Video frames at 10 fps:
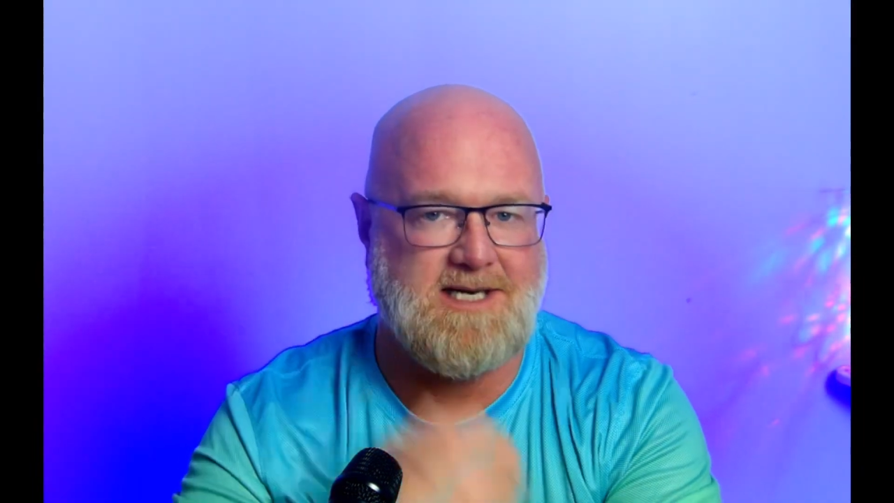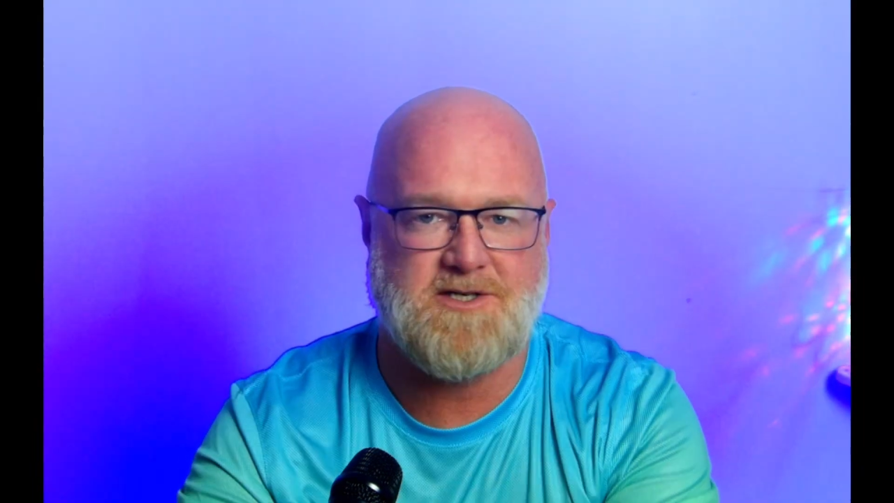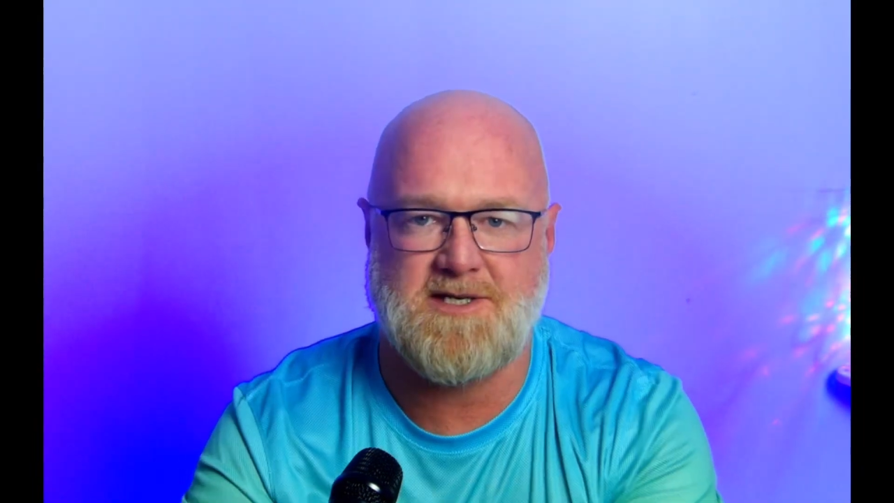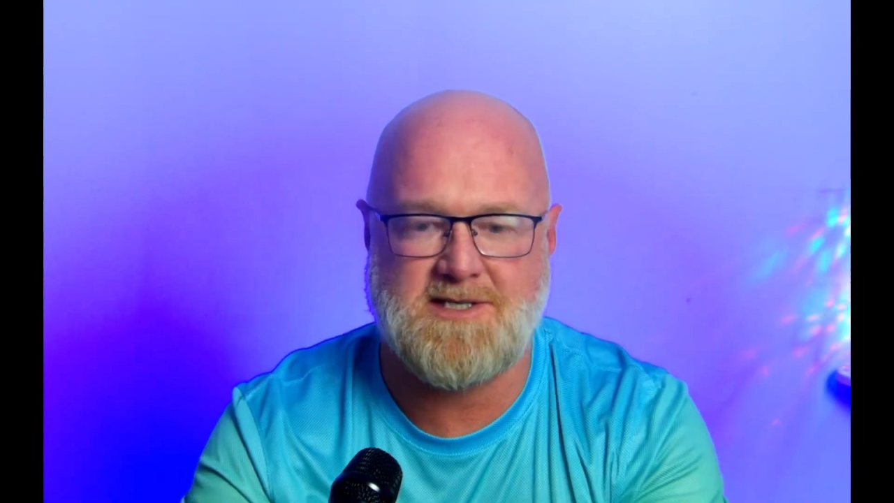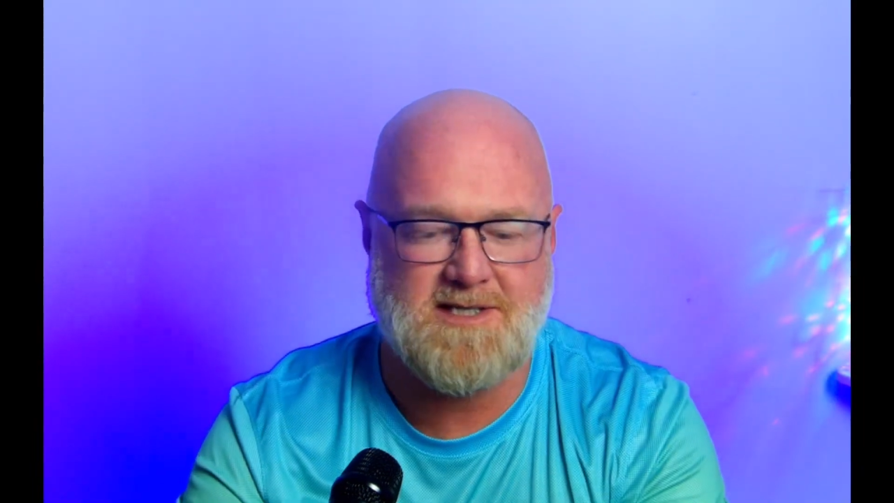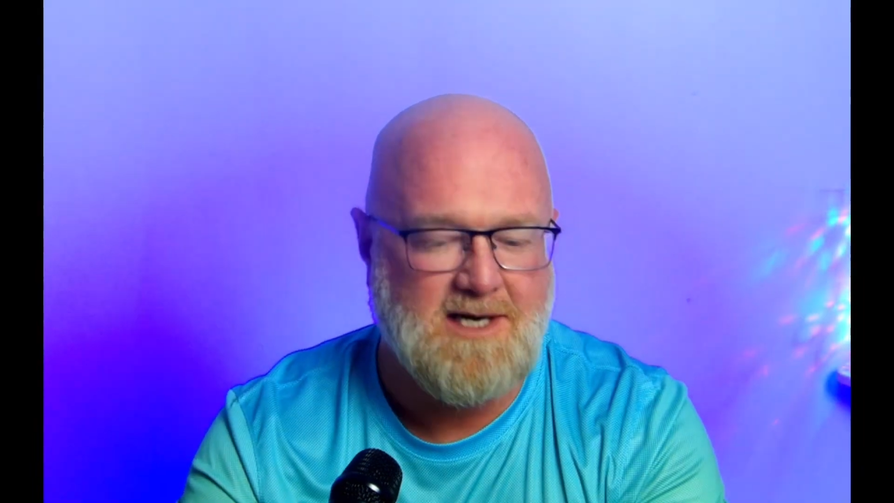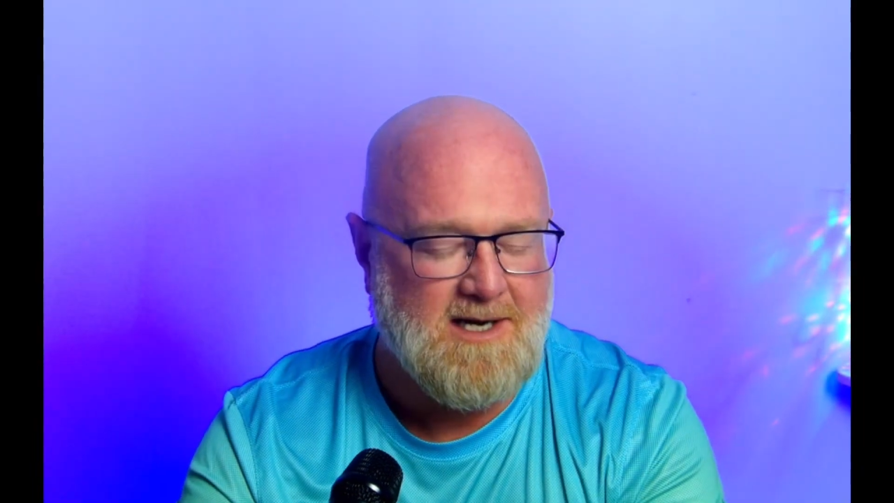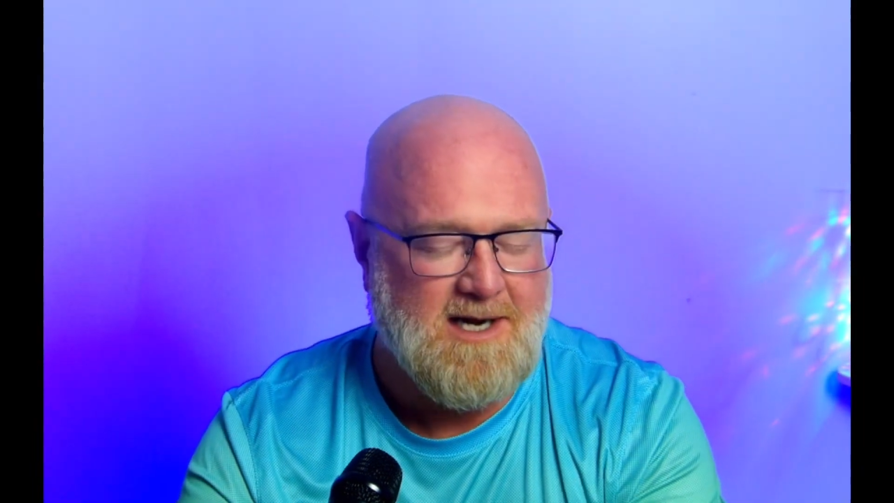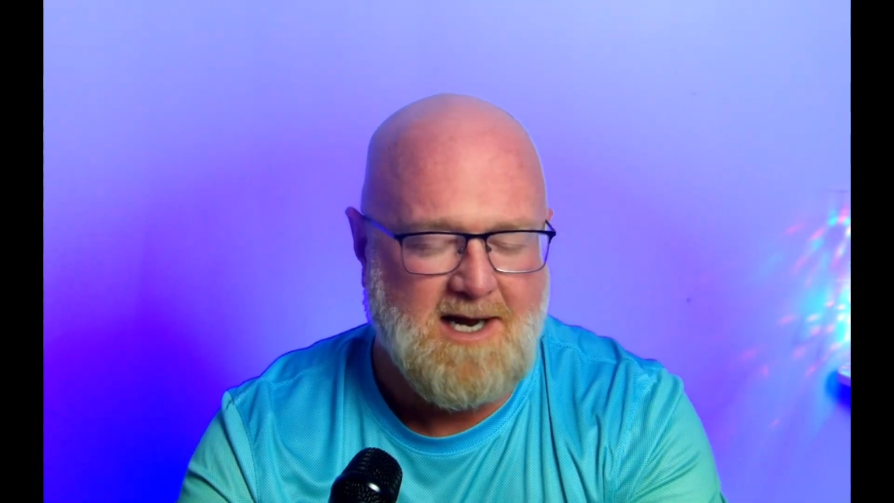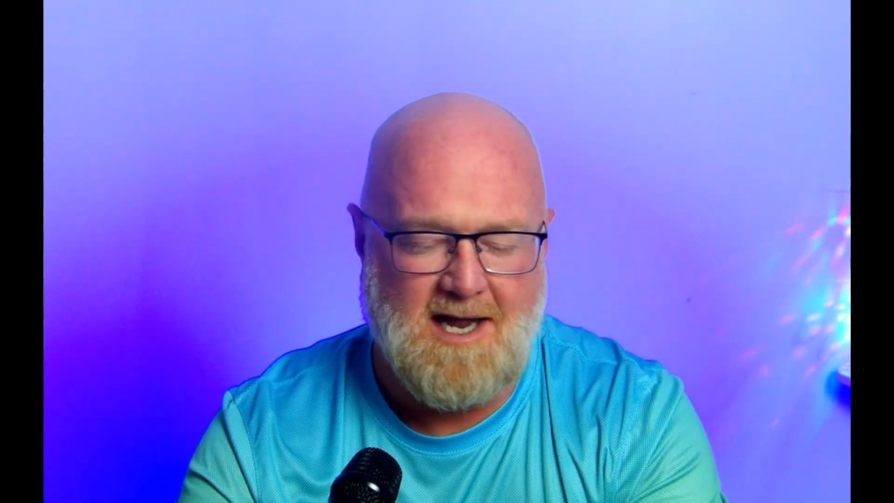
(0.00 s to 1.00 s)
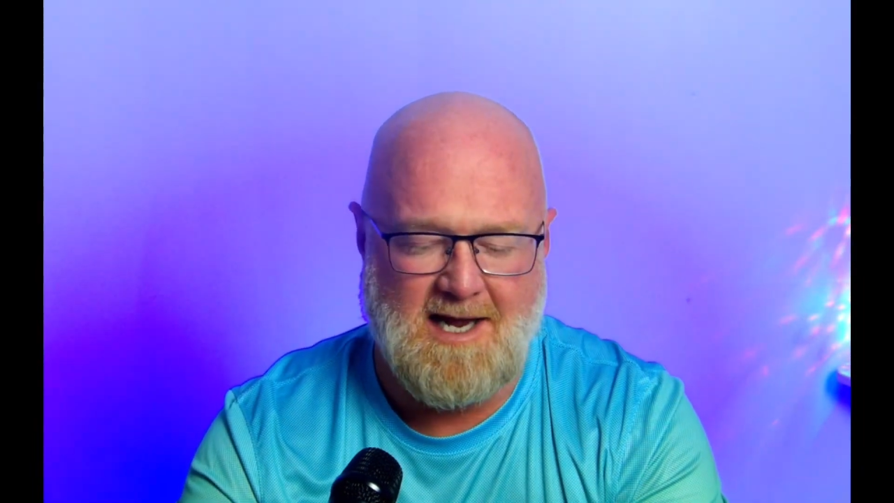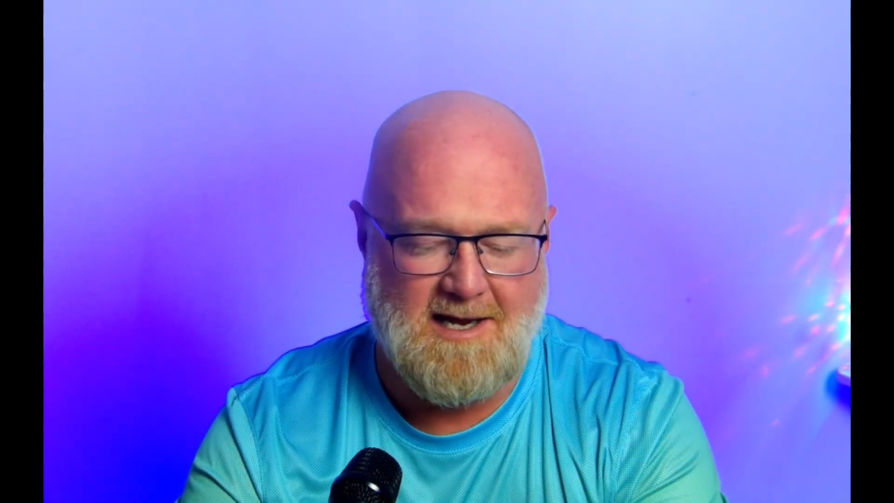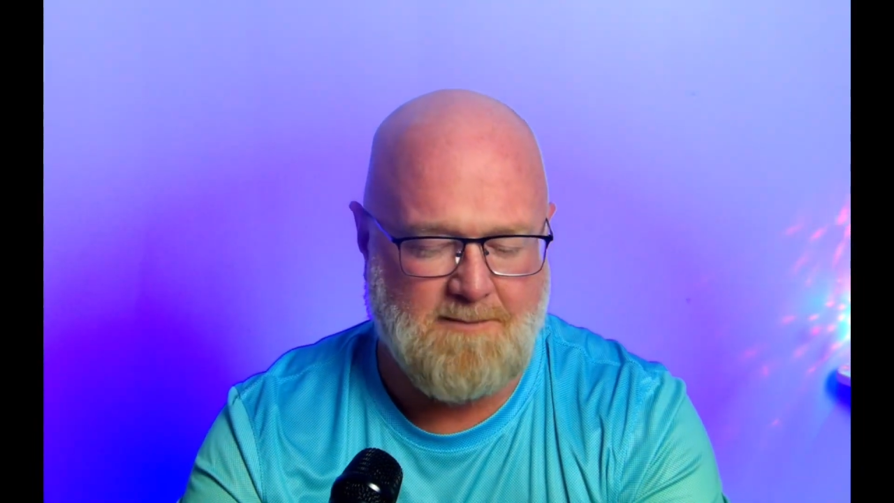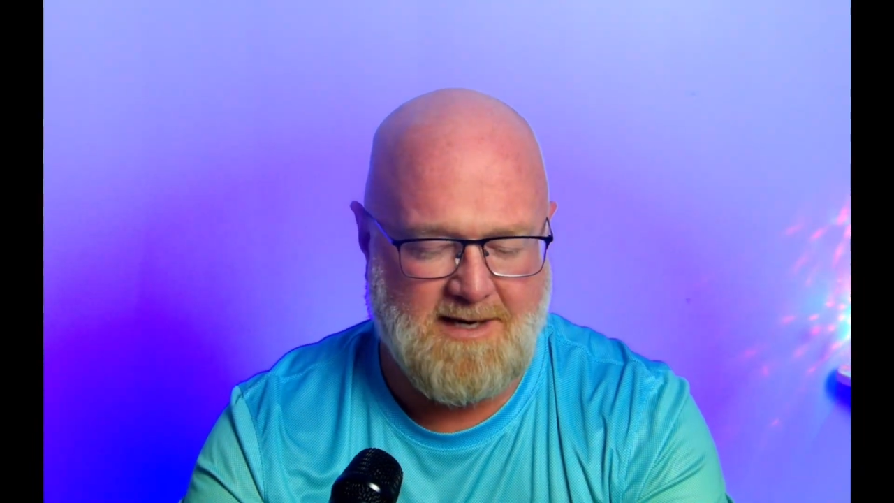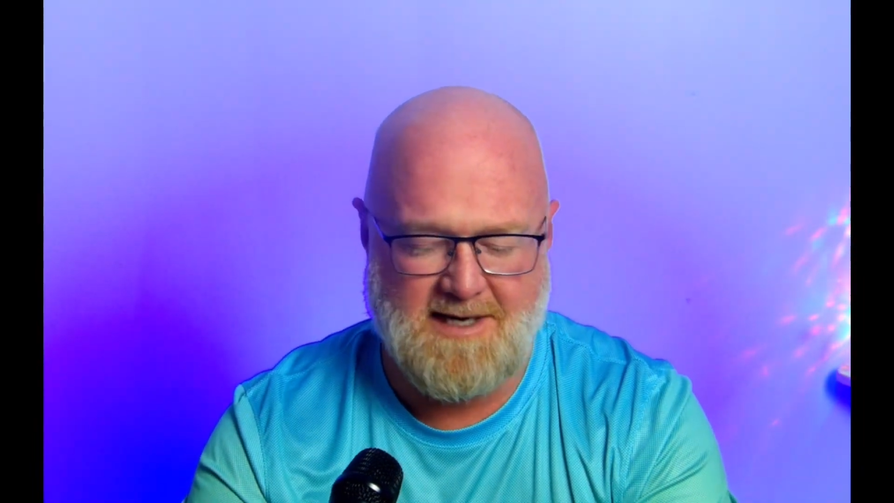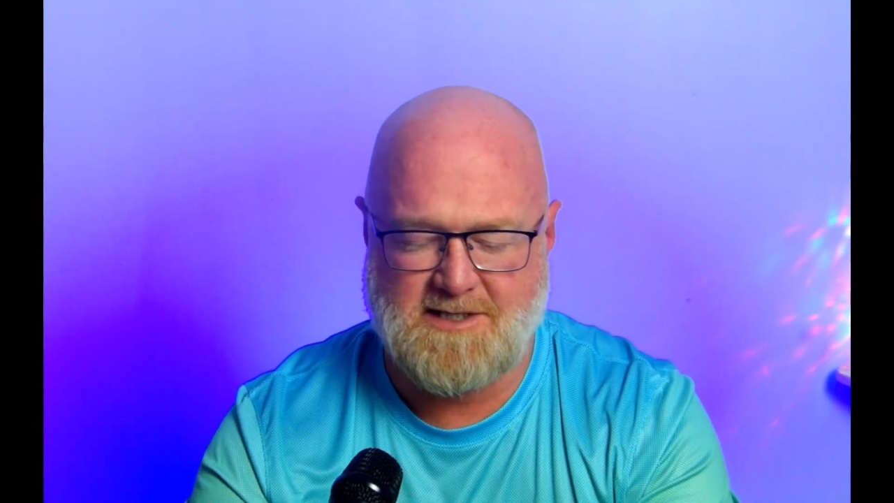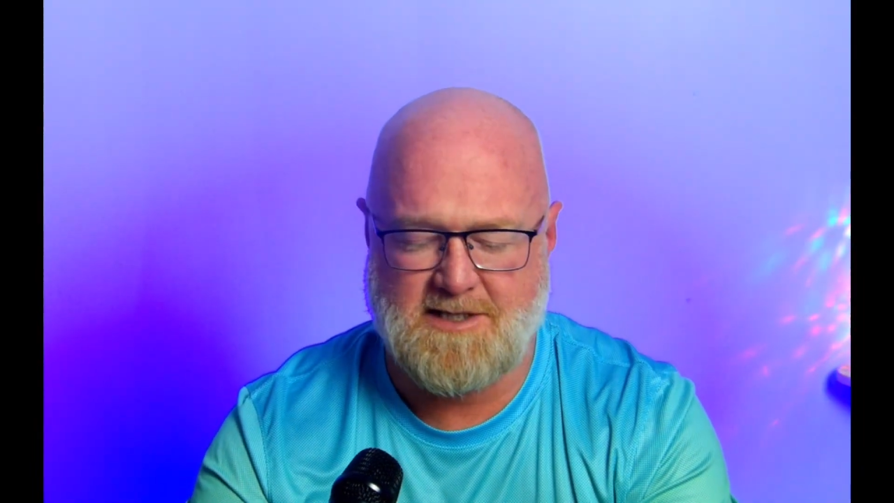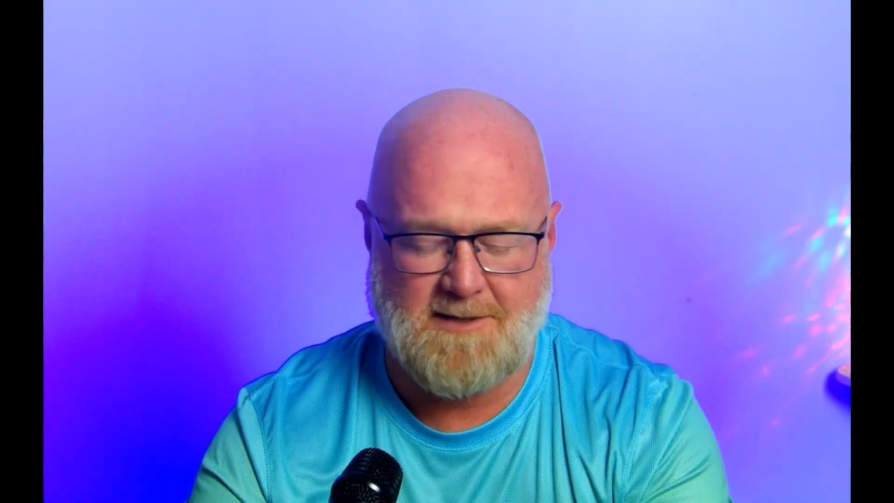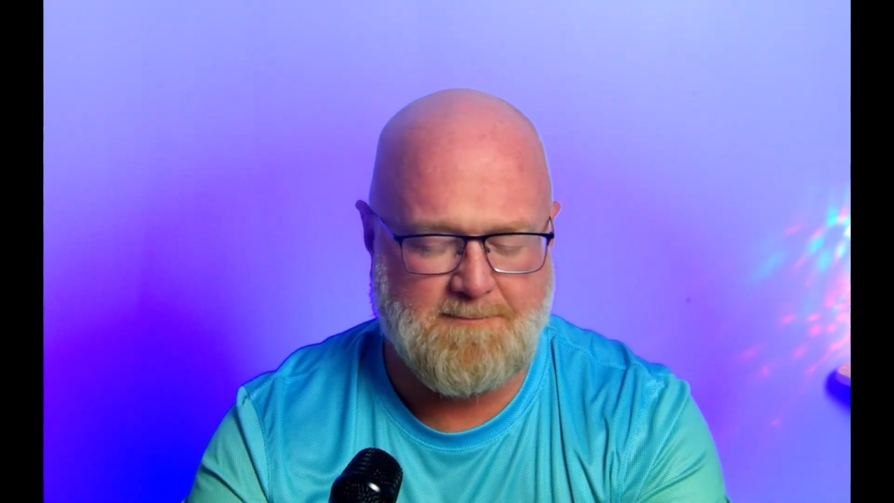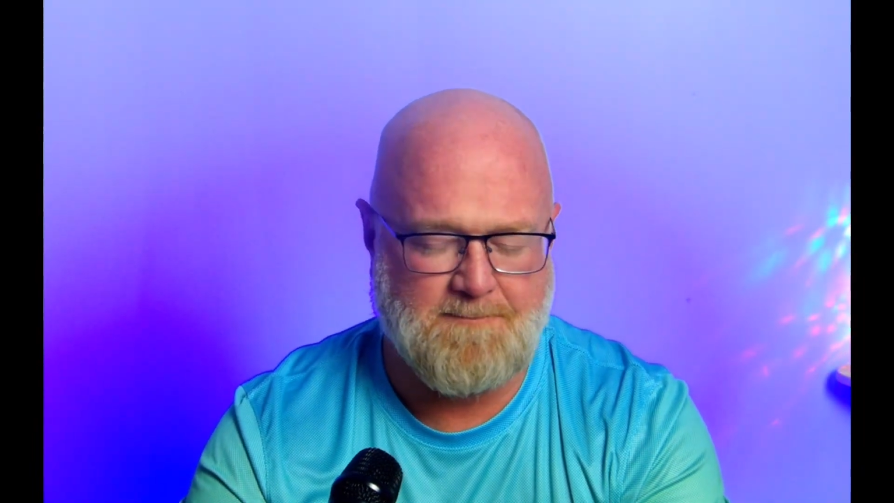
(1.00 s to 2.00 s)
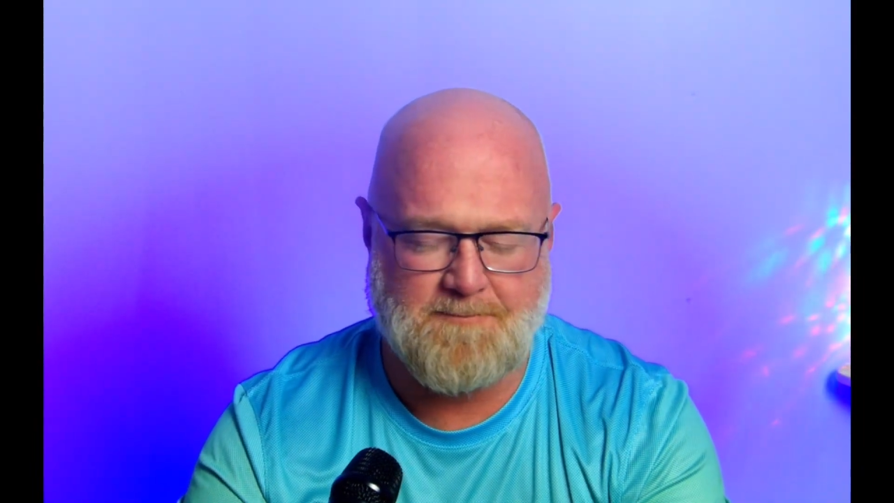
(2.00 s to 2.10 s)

inches uh, and it's a,